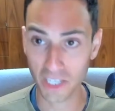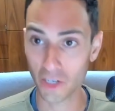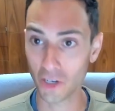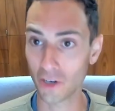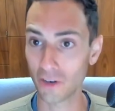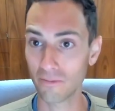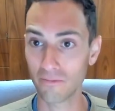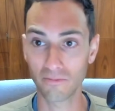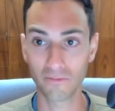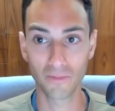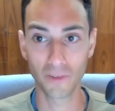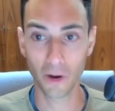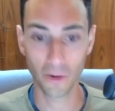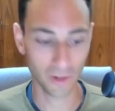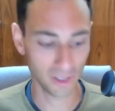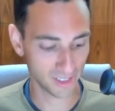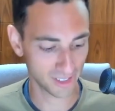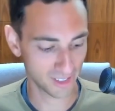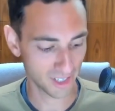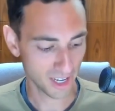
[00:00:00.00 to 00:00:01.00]
here. No
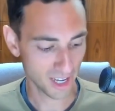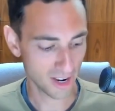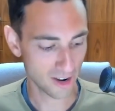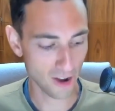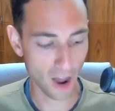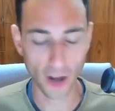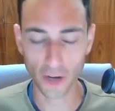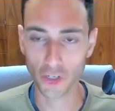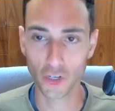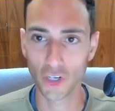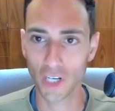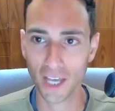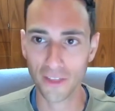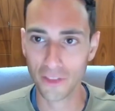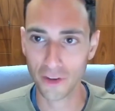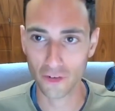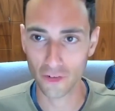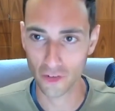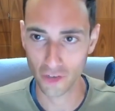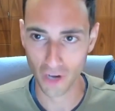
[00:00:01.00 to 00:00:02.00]
one's not good
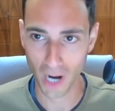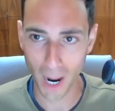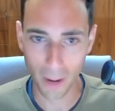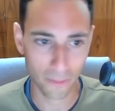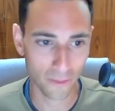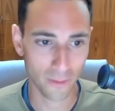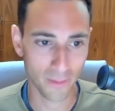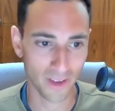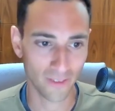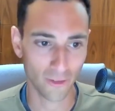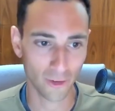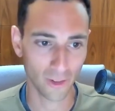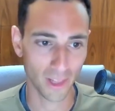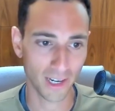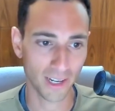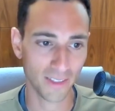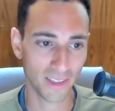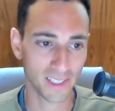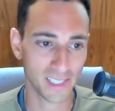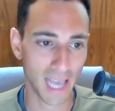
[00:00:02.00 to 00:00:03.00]
at their job for
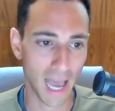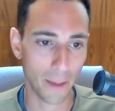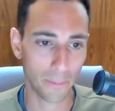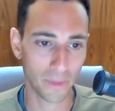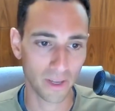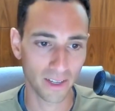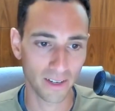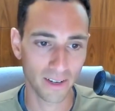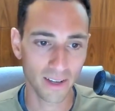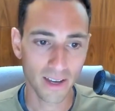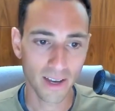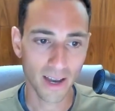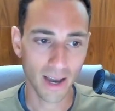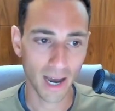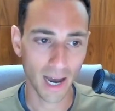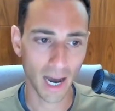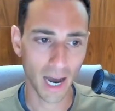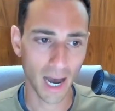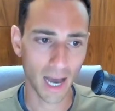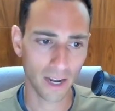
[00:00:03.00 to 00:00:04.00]
letting this happen.
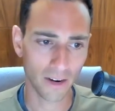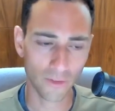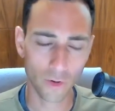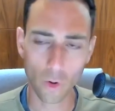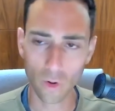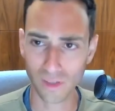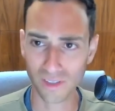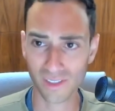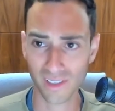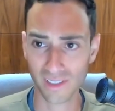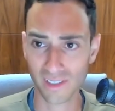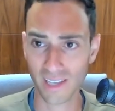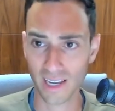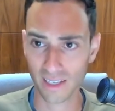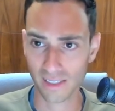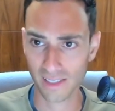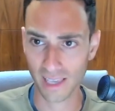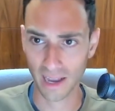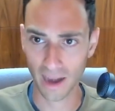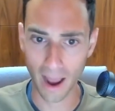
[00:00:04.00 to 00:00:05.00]
And of course, the
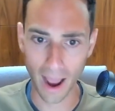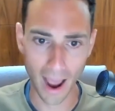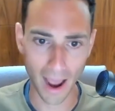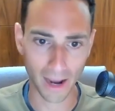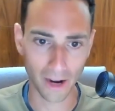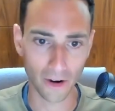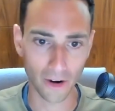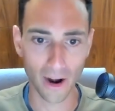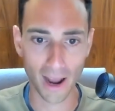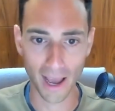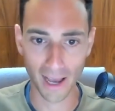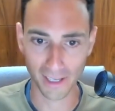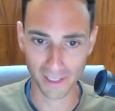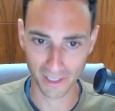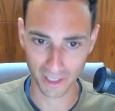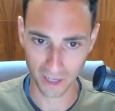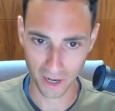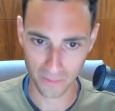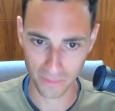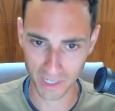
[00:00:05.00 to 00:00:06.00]
stakes get higher as
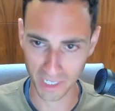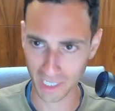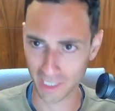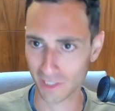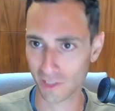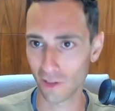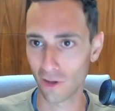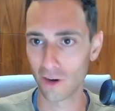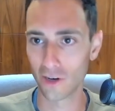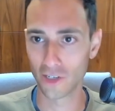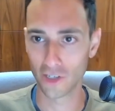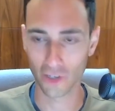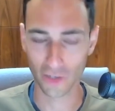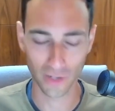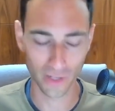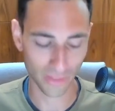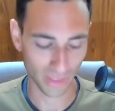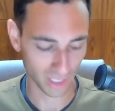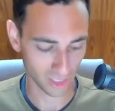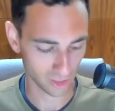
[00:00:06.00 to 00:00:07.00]
the company gets larger
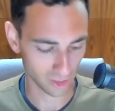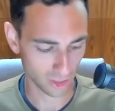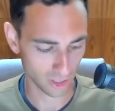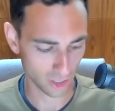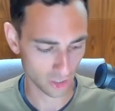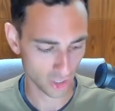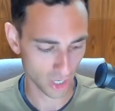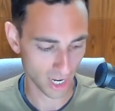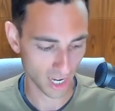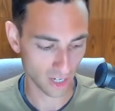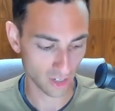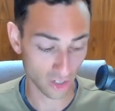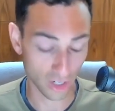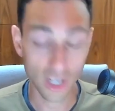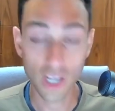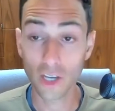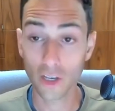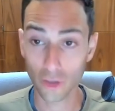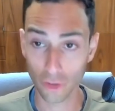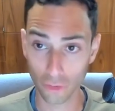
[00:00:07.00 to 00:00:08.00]
and things start to change. And
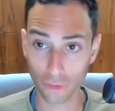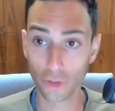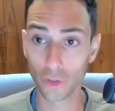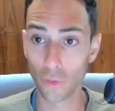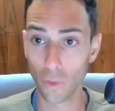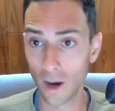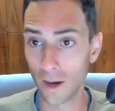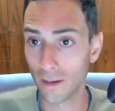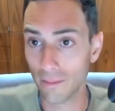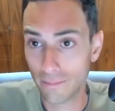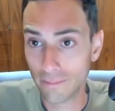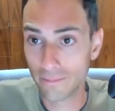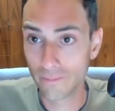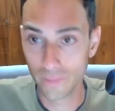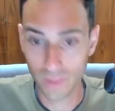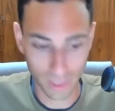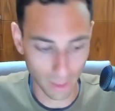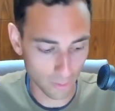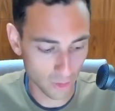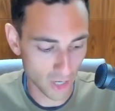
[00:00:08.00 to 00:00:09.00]
you do want
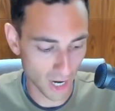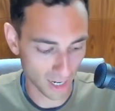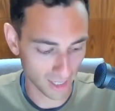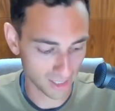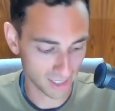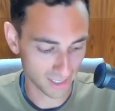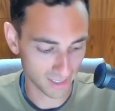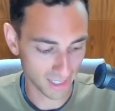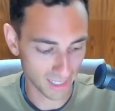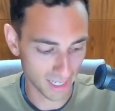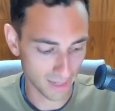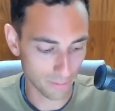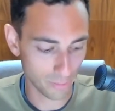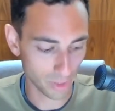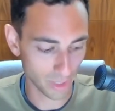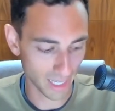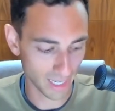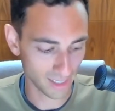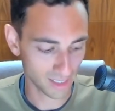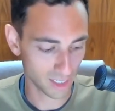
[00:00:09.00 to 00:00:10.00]
some checks in
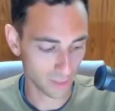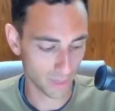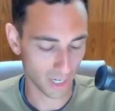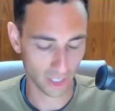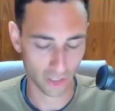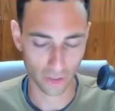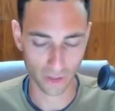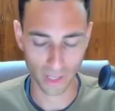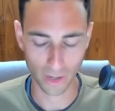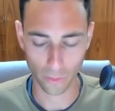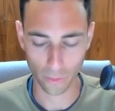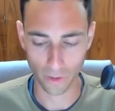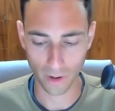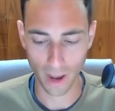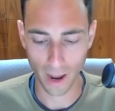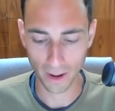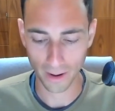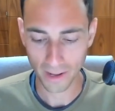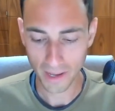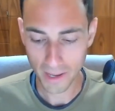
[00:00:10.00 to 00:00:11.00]
place to make sure that we're
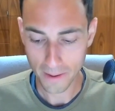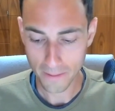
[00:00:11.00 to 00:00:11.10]
not